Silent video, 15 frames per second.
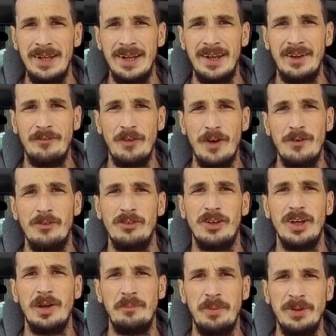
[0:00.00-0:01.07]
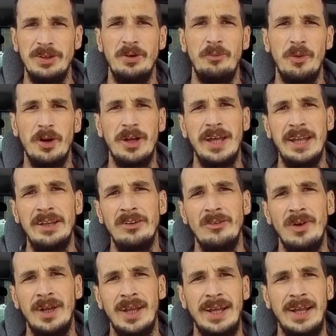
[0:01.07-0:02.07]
that if I was going to put the work into it,